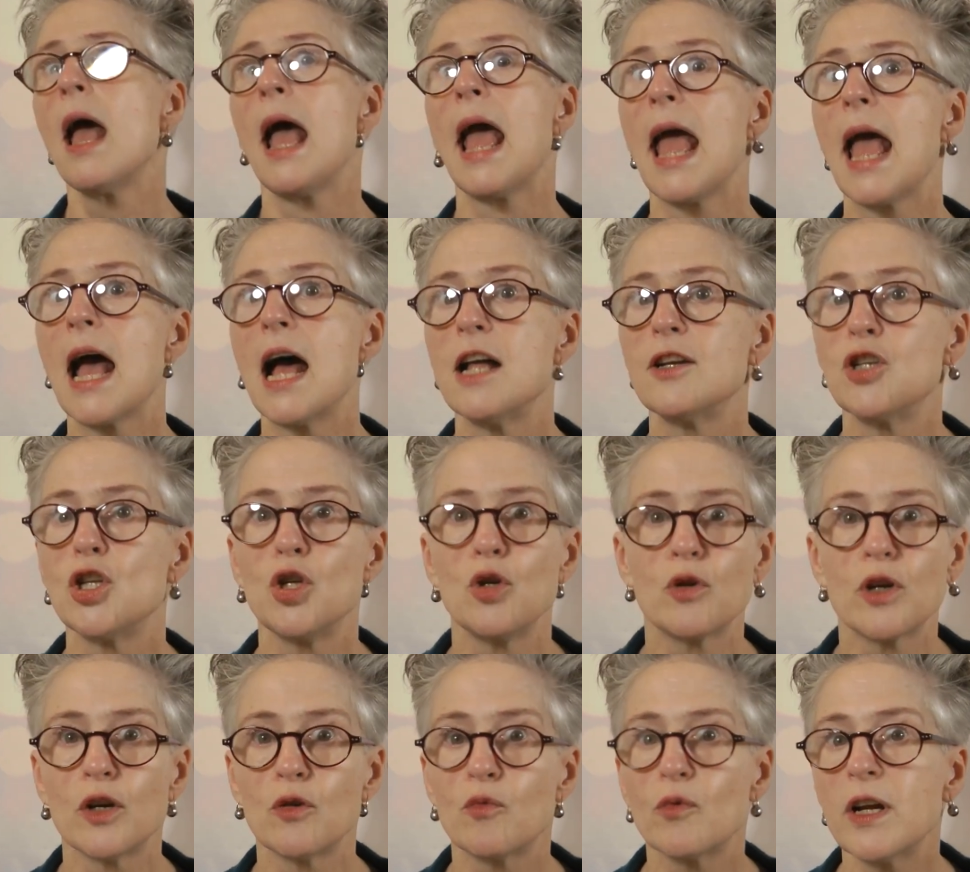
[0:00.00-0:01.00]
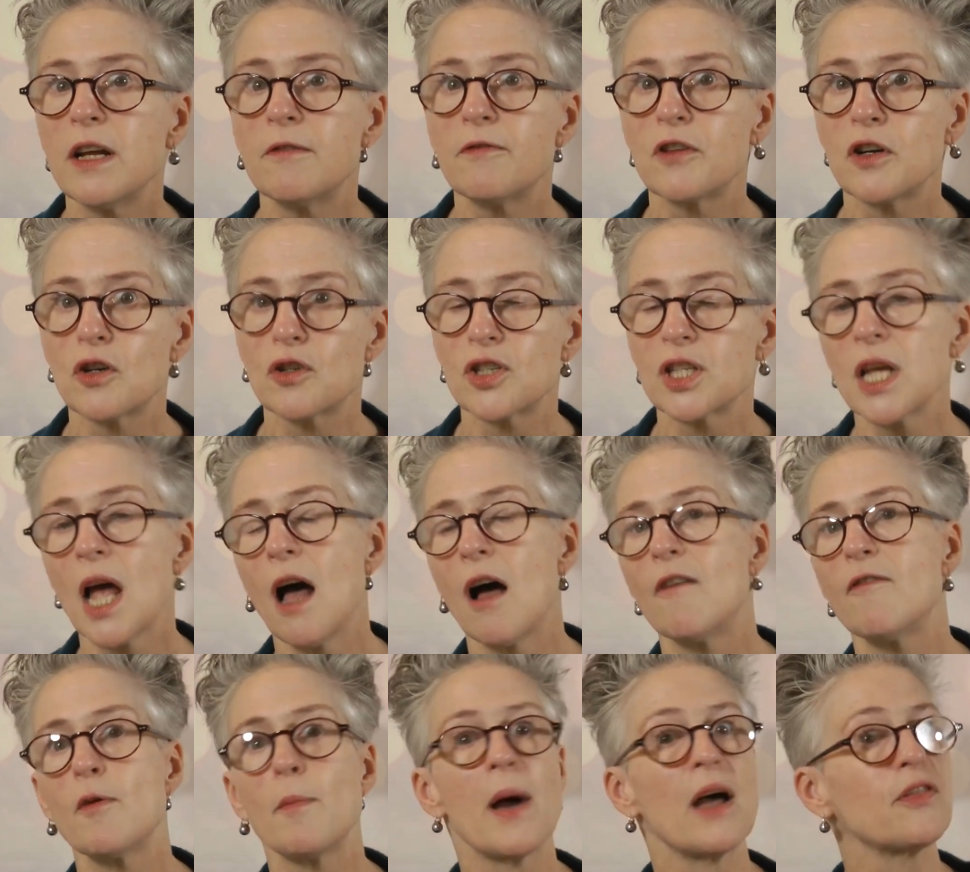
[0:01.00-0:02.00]
And you can read for
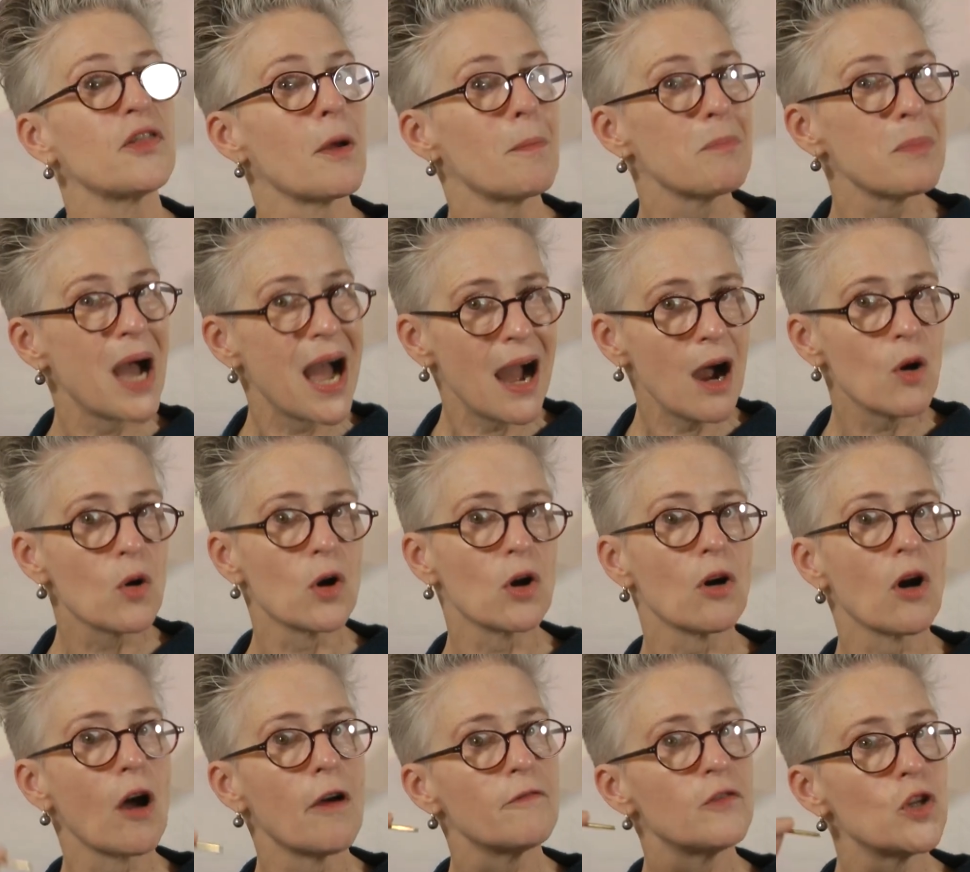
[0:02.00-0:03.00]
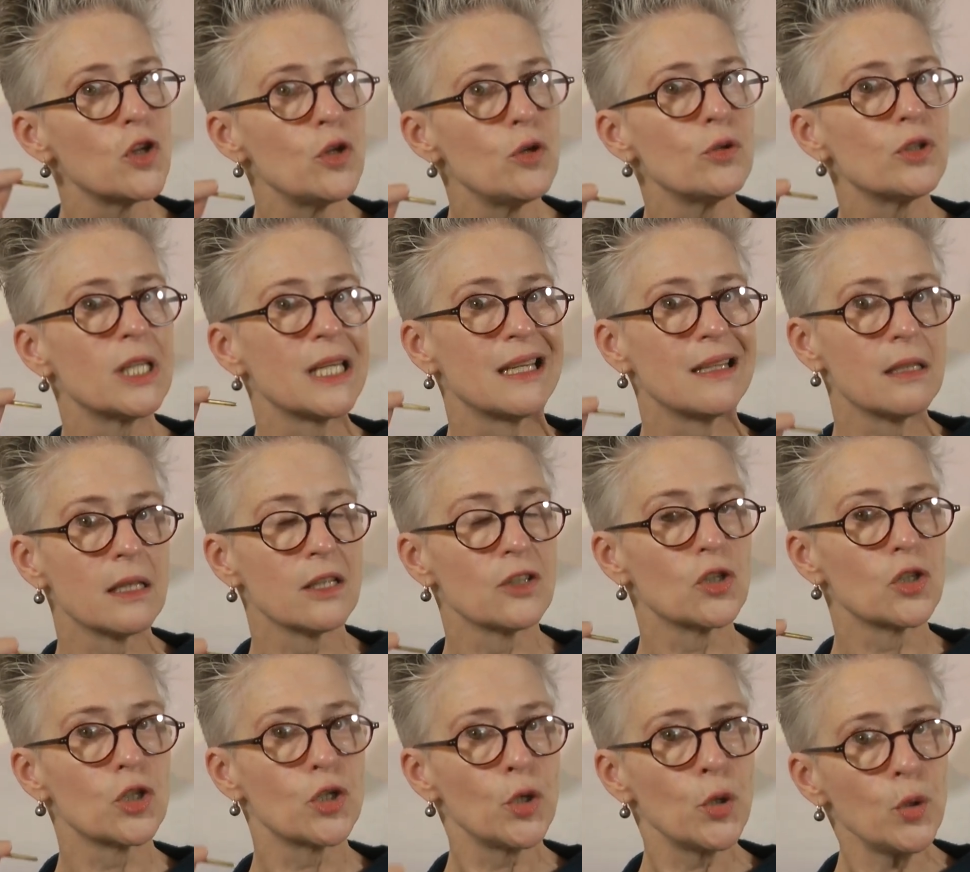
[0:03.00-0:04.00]
yourself about the power of using
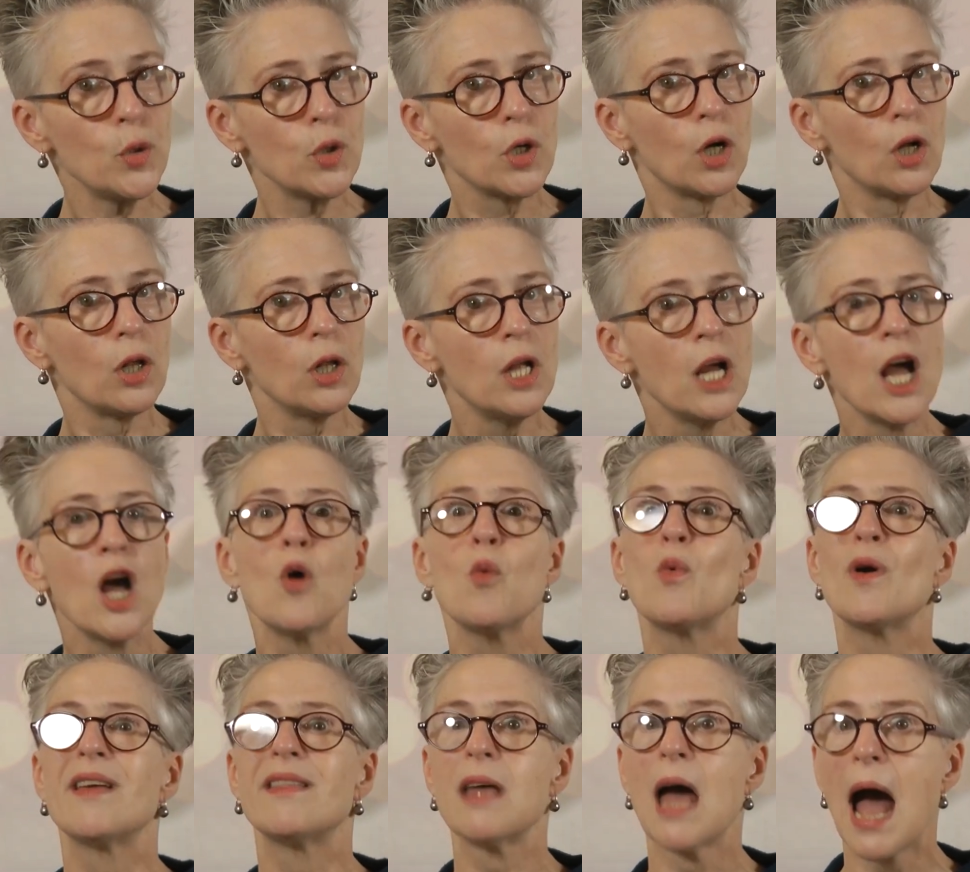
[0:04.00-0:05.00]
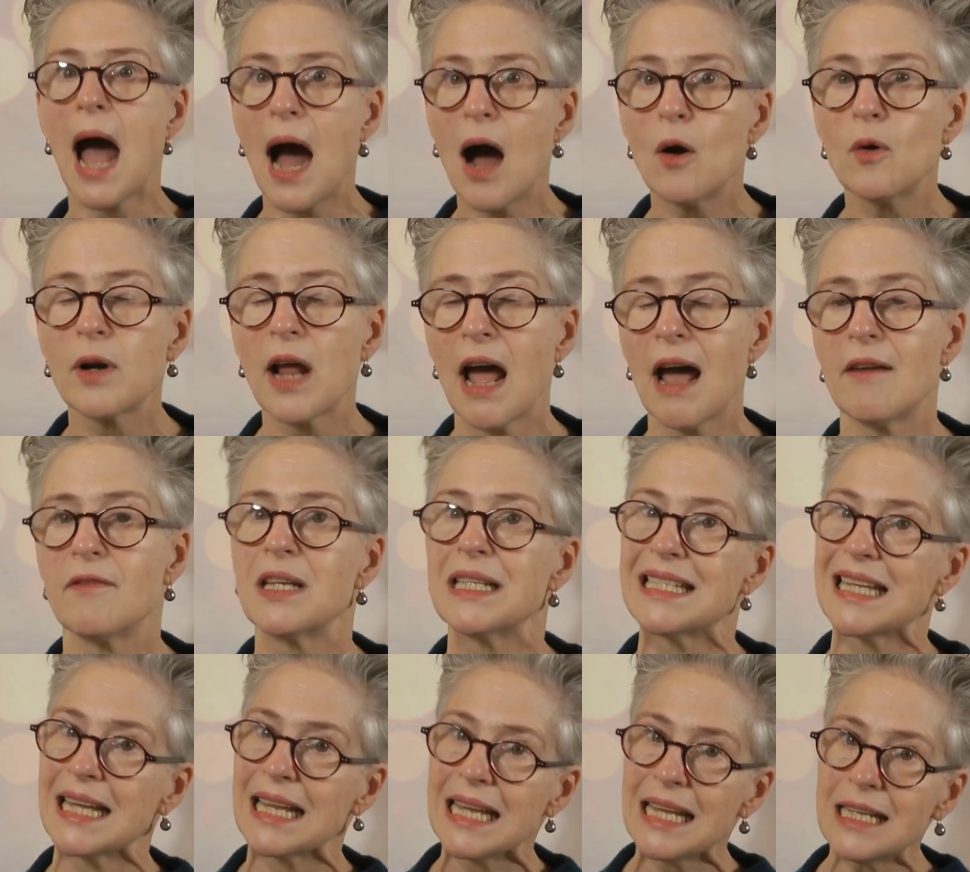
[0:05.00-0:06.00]
this tool without having
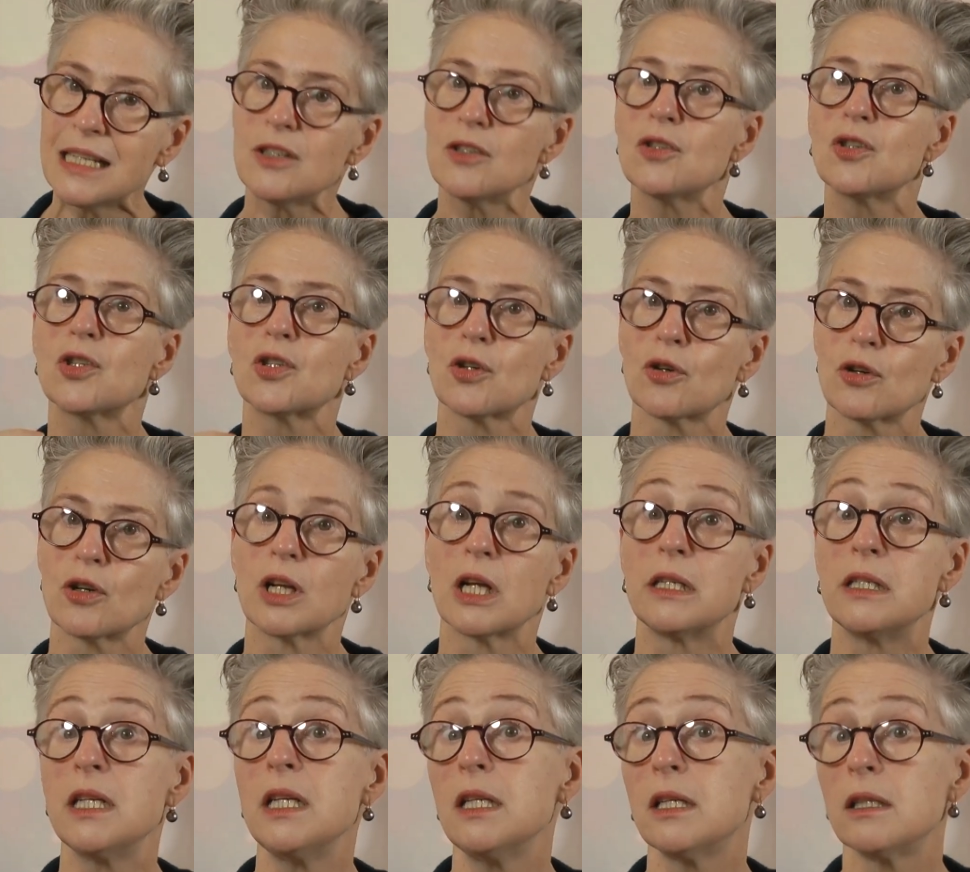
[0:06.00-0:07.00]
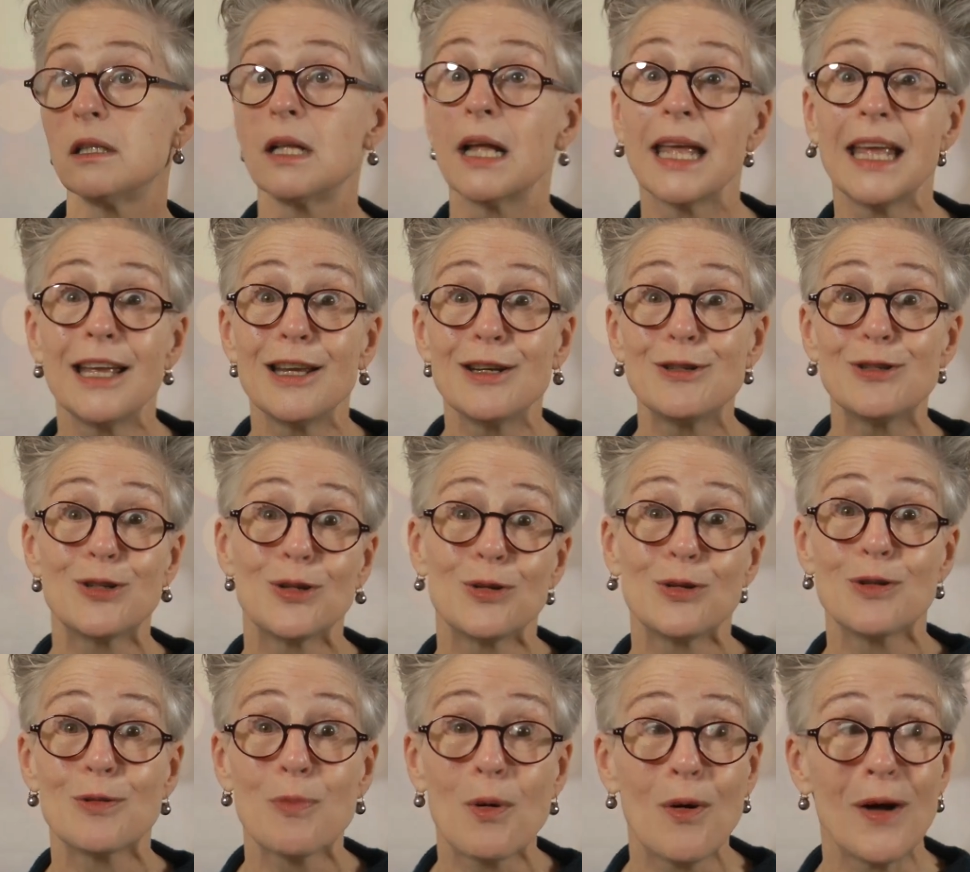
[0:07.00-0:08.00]
to insert a needle
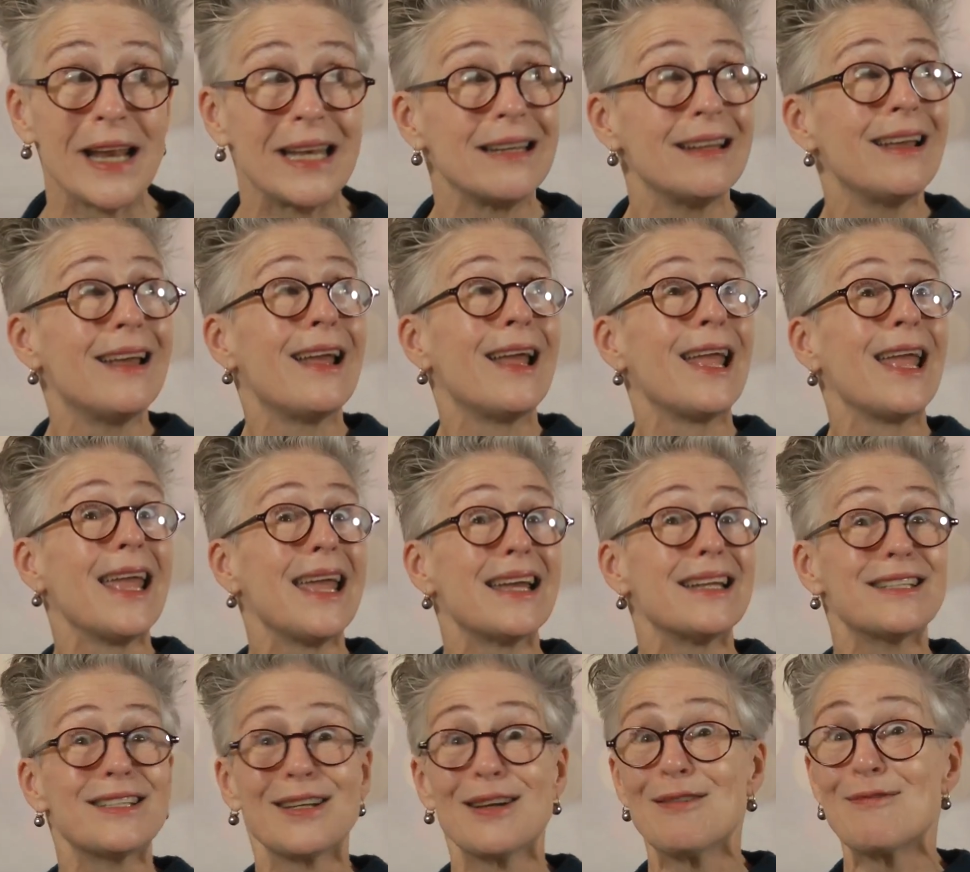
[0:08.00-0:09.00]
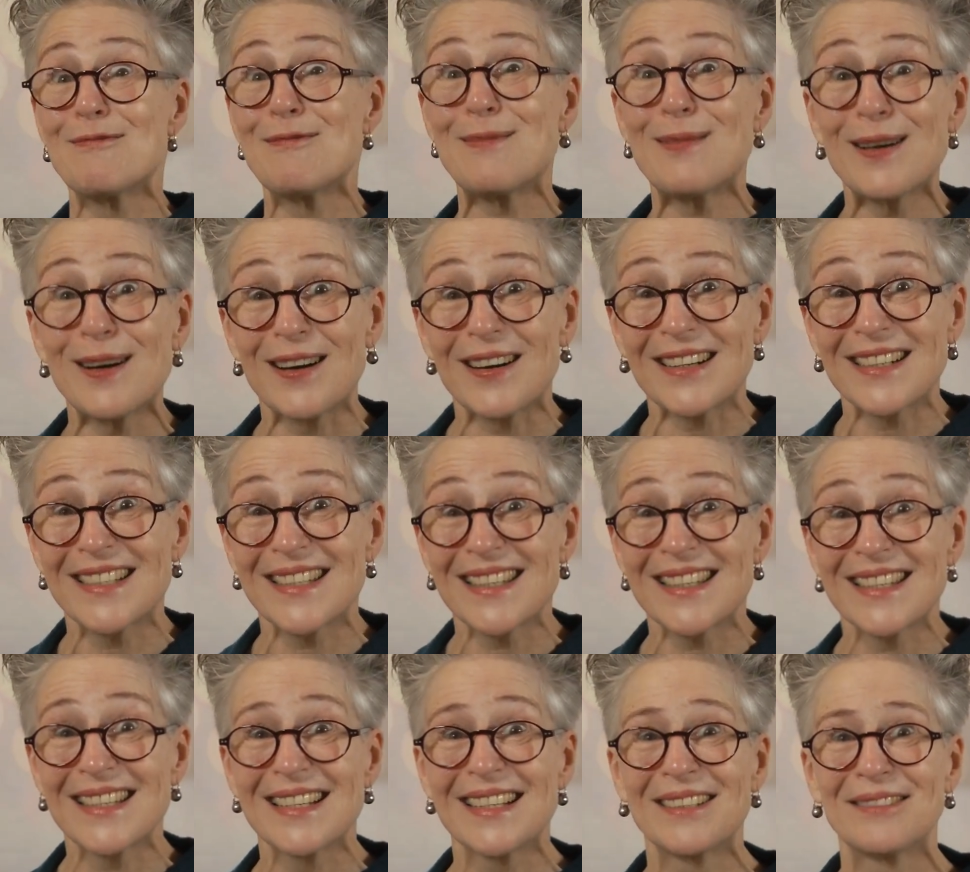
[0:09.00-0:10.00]
into the point. It
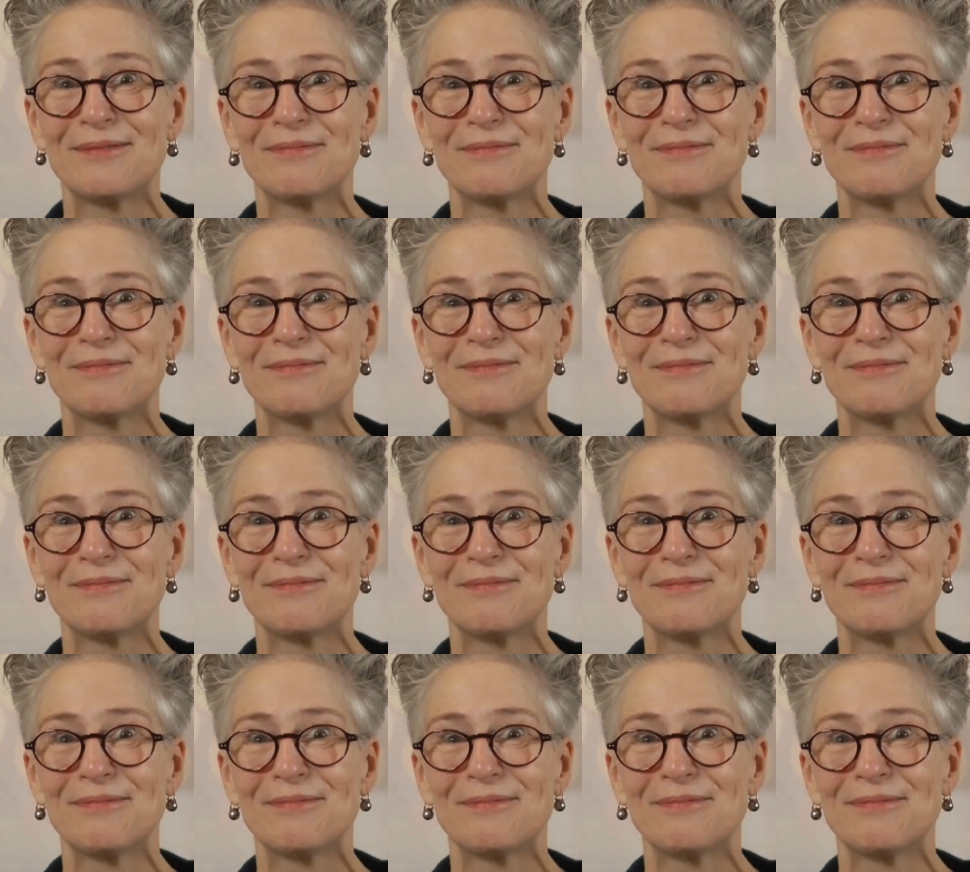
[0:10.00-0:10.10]
works.